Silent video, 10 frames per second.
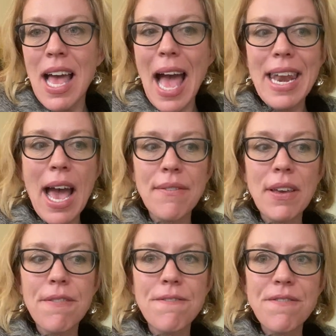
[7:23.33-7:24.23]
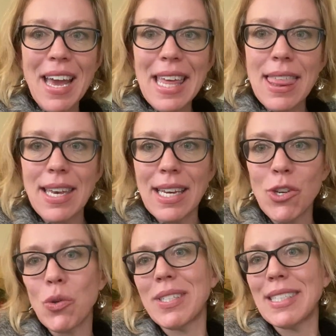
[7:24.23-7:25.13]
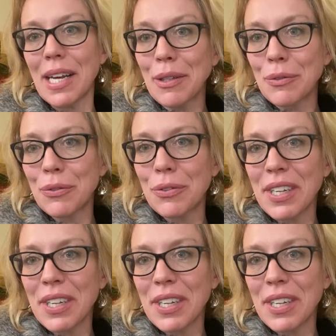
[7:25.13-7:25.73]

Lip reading: and having faith in yourself.